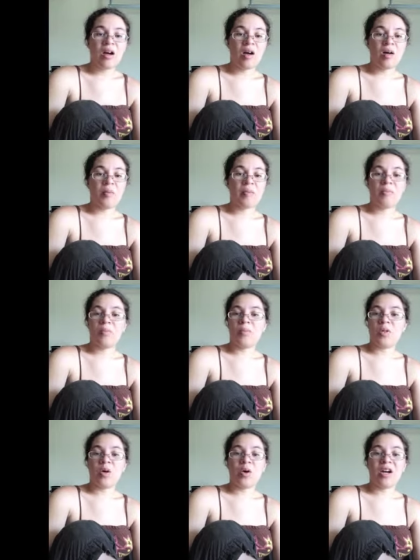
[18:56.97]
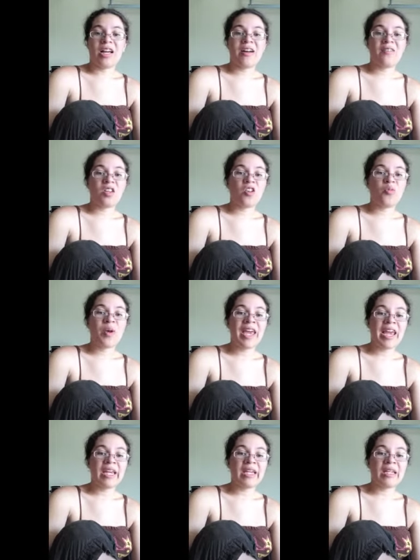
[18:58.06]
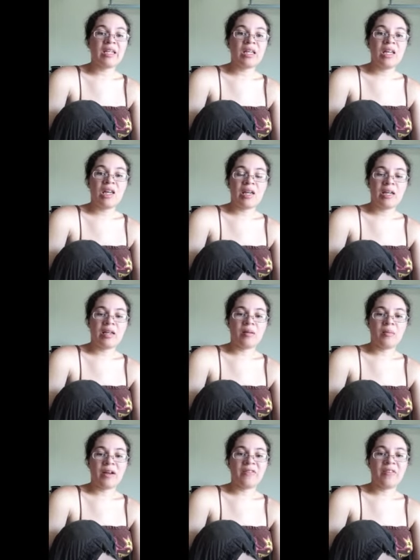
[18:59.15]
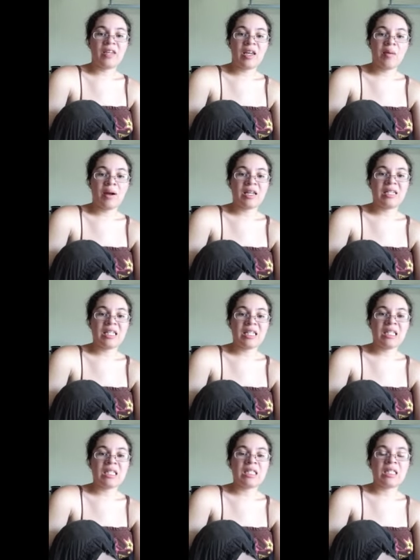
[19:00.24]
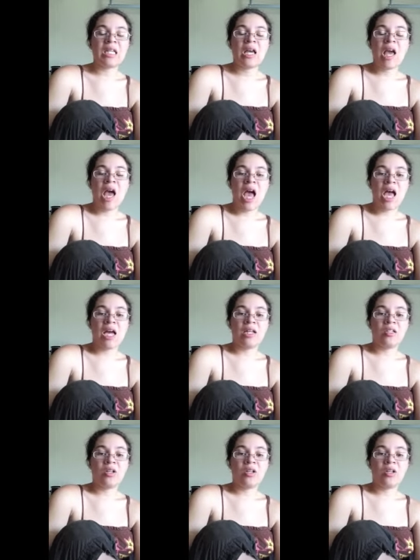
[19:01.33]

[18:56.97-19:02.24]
I have a lot of pain in my feet and my knees, and